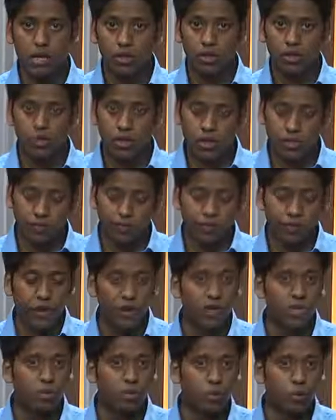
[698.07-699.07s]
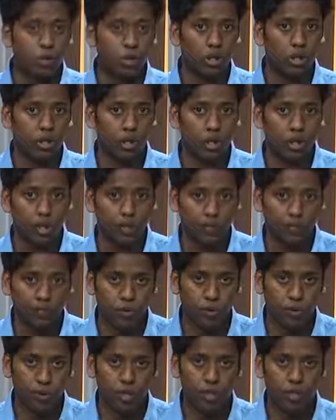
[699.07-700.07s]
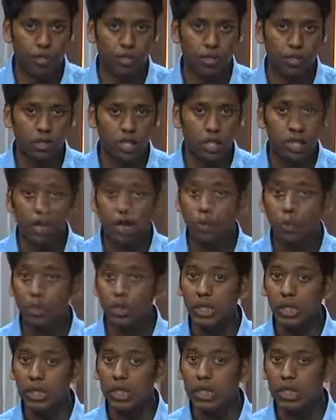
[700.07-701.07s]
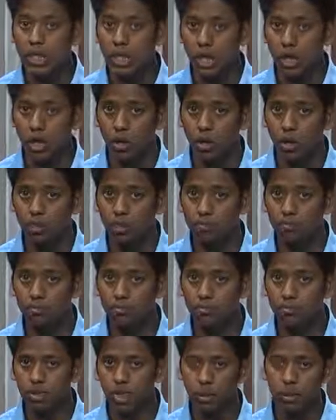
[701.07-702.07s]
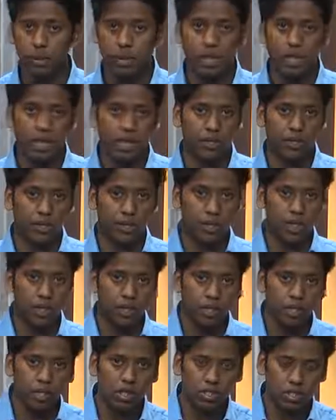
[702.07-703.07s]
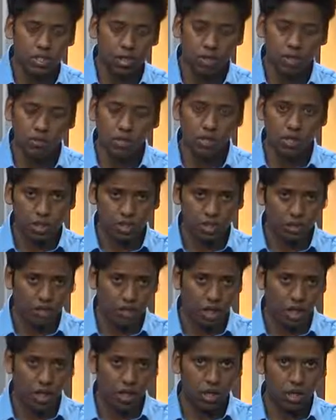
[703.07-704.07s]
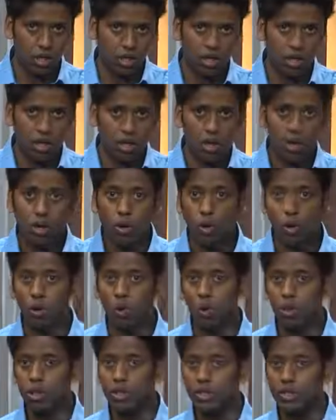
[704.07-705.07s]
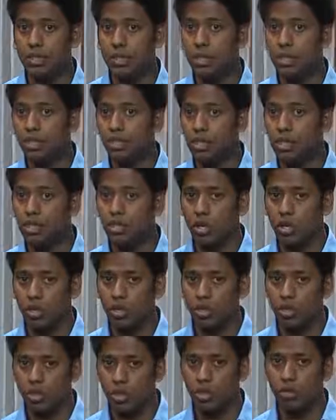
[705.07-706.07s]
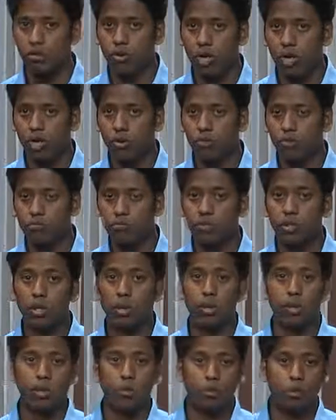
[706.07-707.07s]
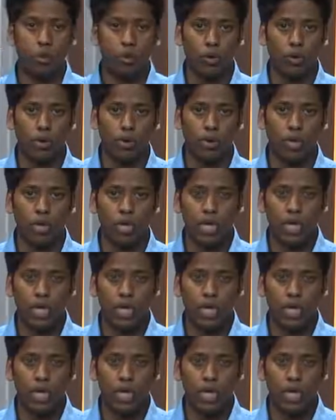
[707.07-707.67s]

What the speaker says: This is very important looking forward. We need to know that we can either increase our acquisition rate or decrease our churn rate, or both.